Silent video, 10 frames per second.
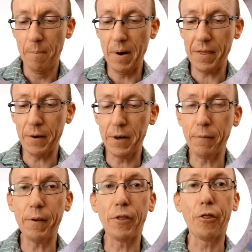but there are
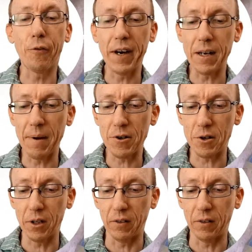different three-dimensional